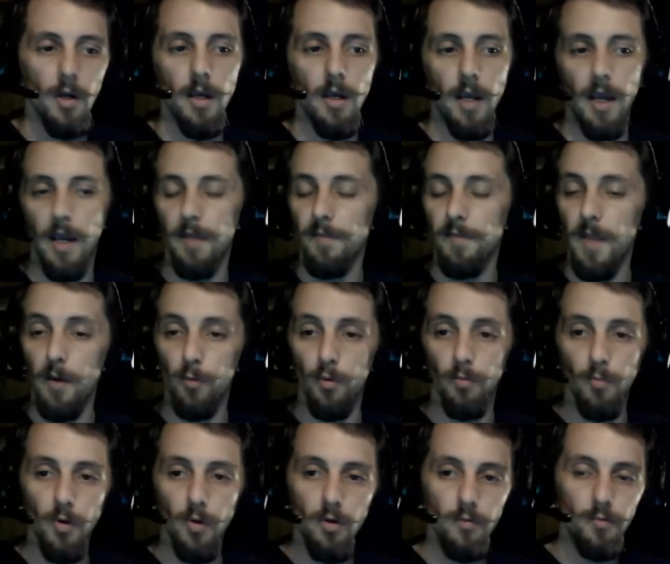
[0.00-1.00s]
And that
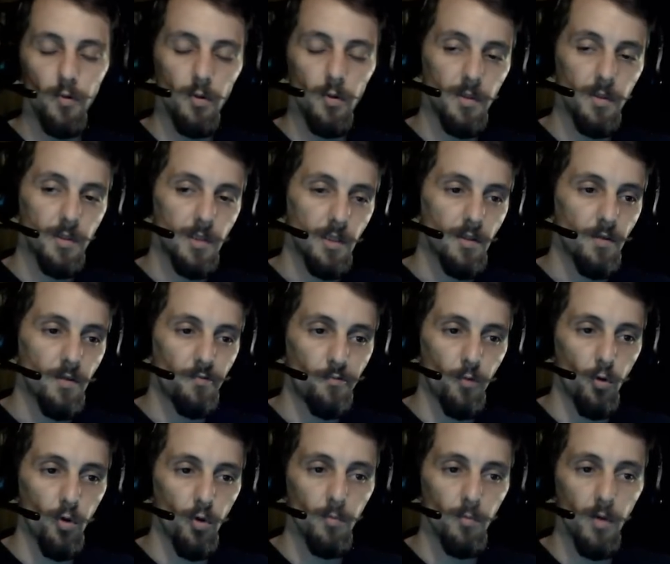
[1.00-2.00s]
removal is in the
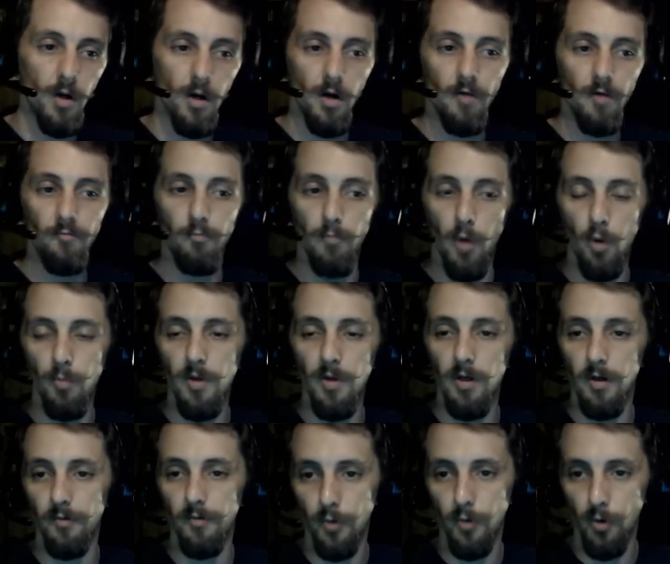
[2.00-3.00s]
form of
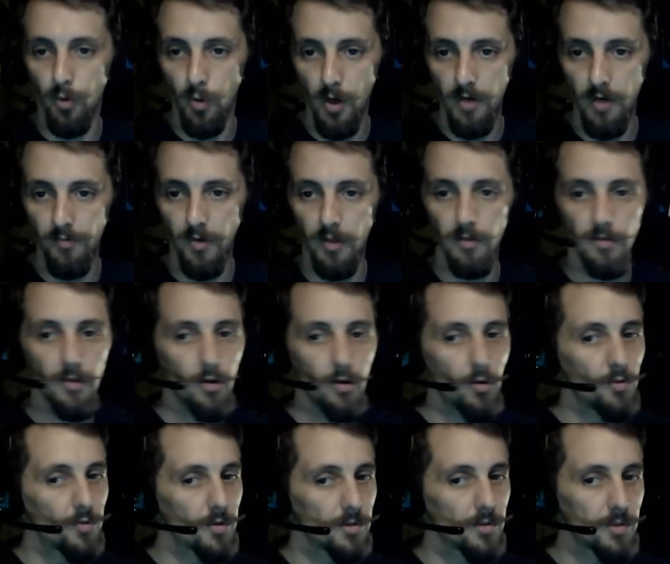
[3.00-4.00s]
Moment of Craving.
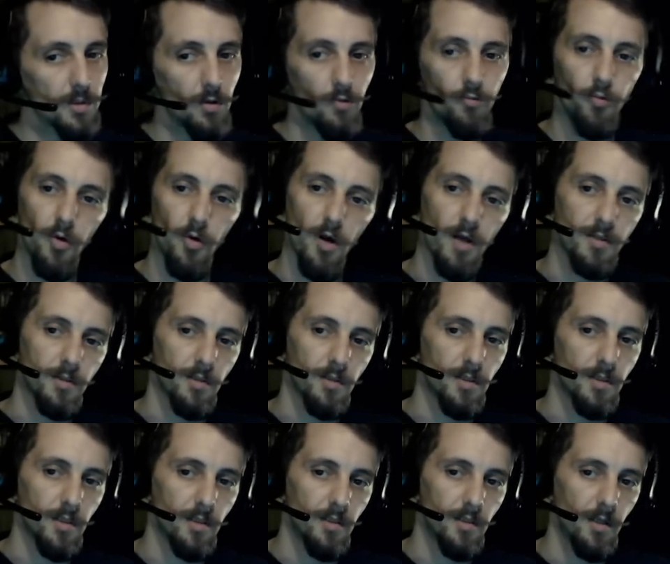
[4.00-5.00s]
No, there's no
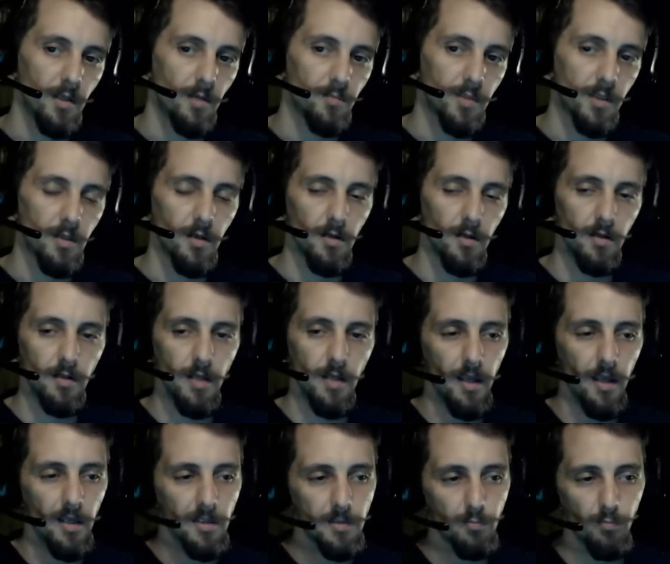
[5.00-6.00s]
Vraska's Contempt here, and
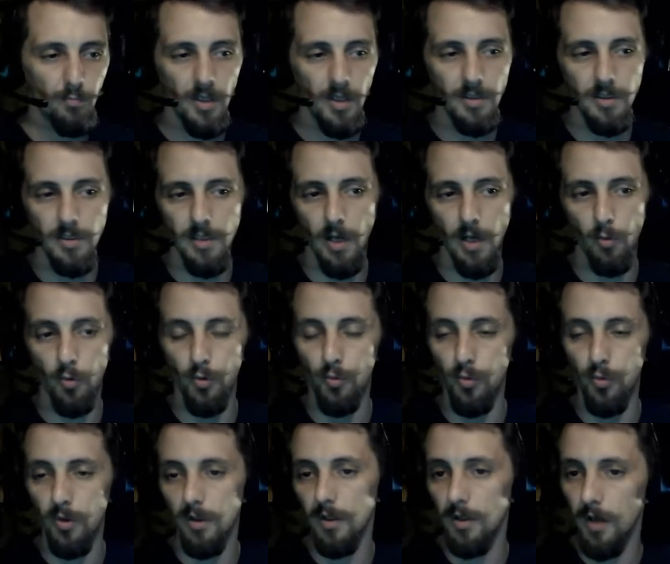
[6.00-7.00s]
as much as I would
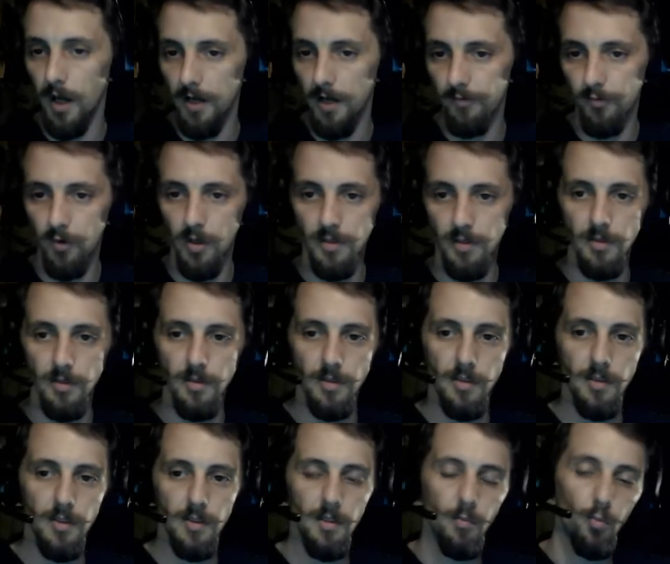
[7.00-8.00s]
really like Vraska's
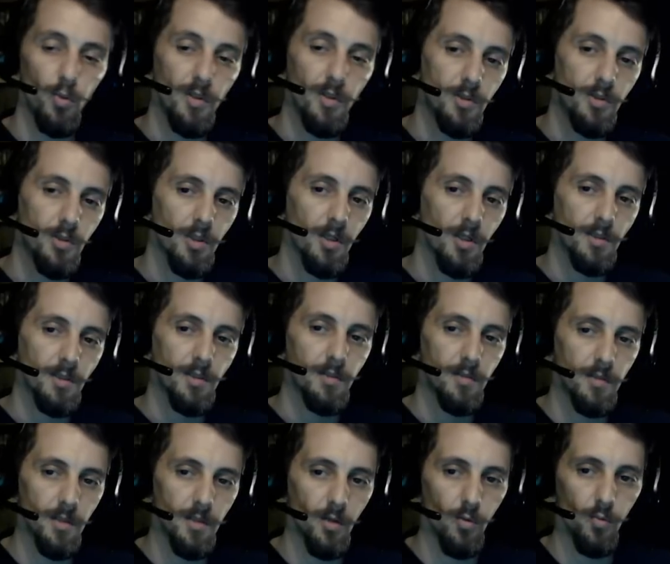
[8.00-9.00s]
Contempt, we just
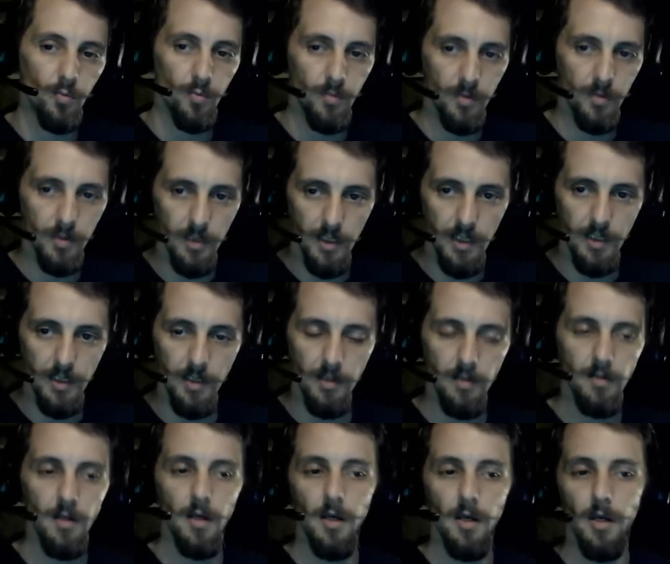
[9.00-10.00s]
don't need it.
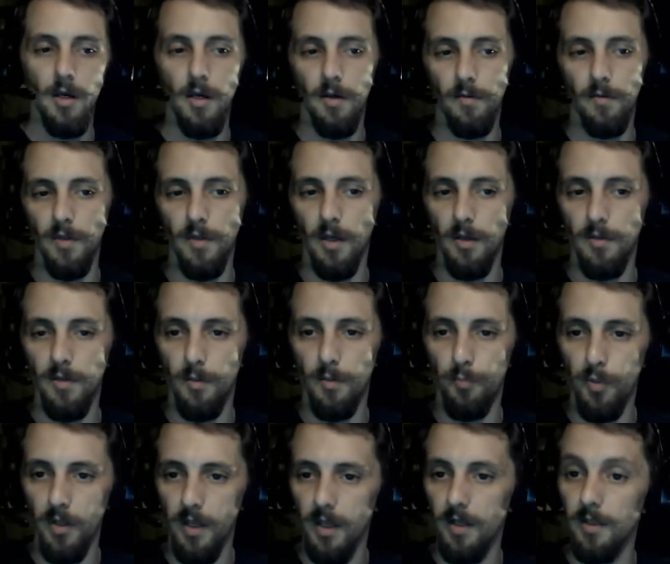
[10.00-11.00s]
The
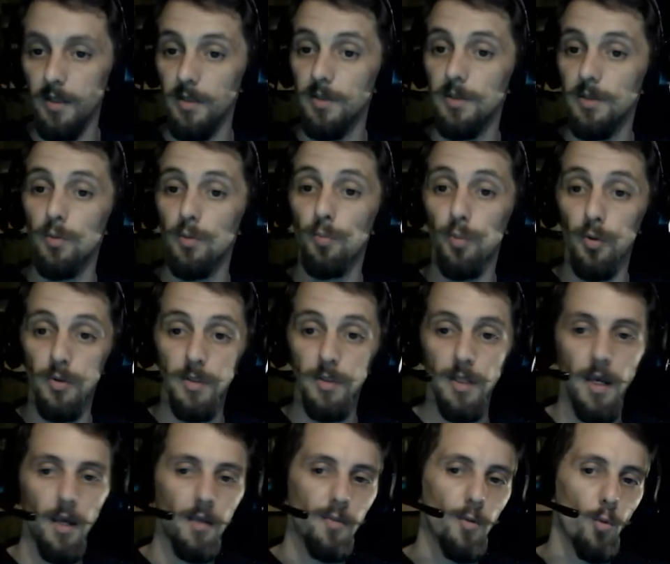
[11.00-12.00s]
plan is to
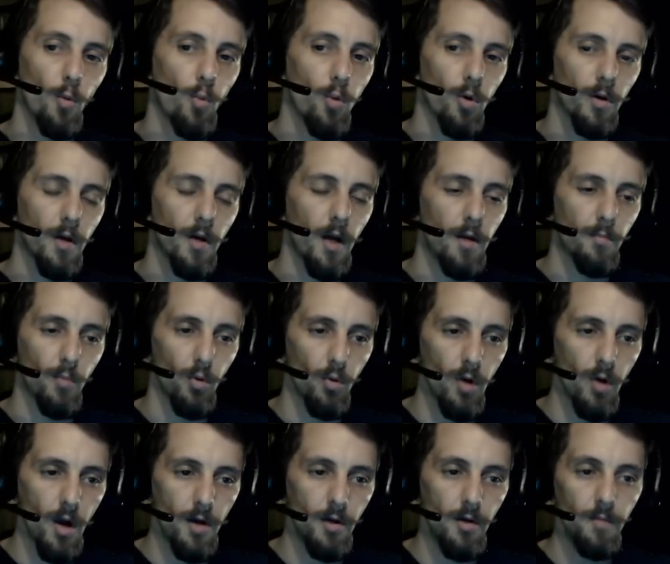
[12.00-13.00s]
protect the Warkite
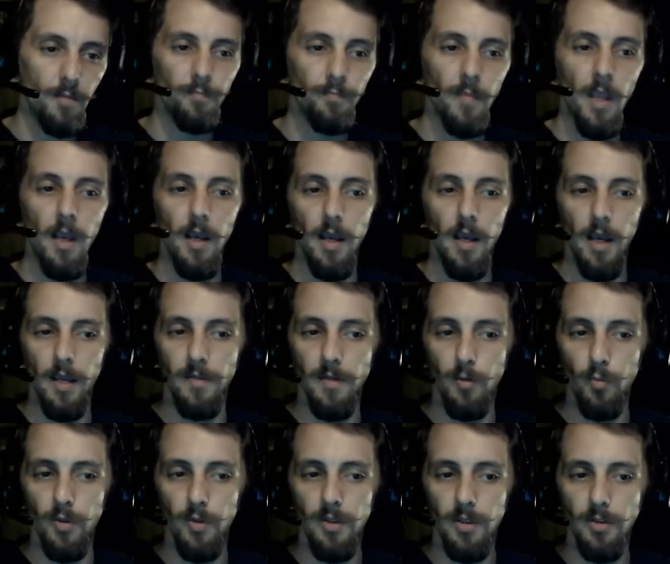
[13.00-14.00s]
Marauder, and
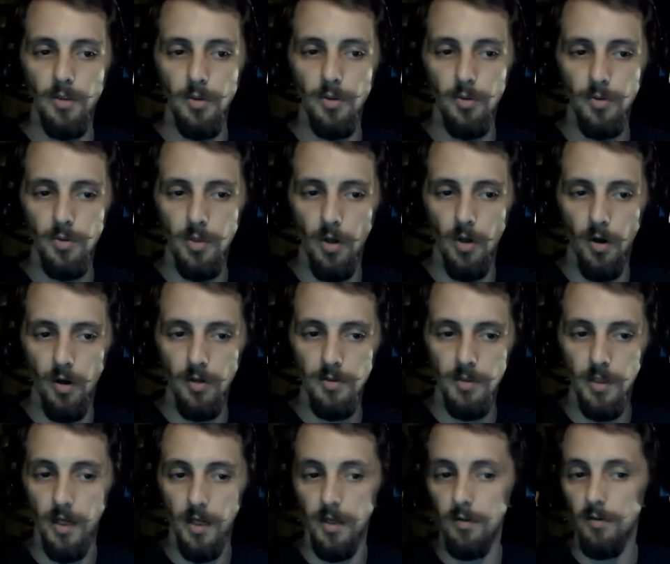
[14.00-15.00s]
then we can use
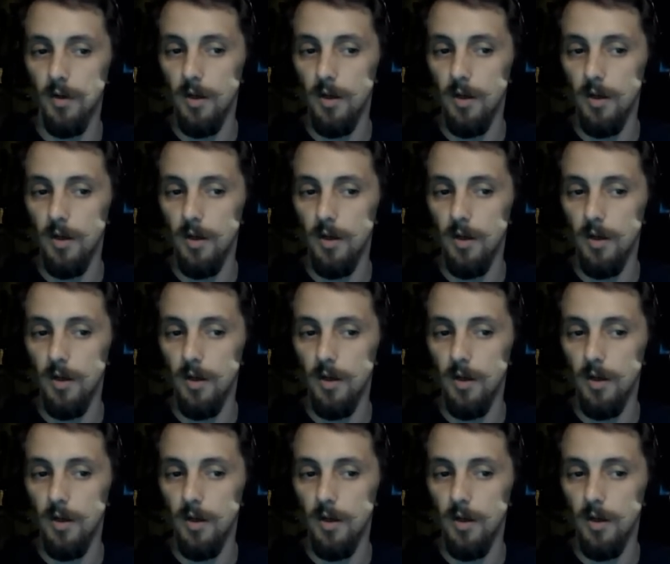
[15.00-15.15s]
cards like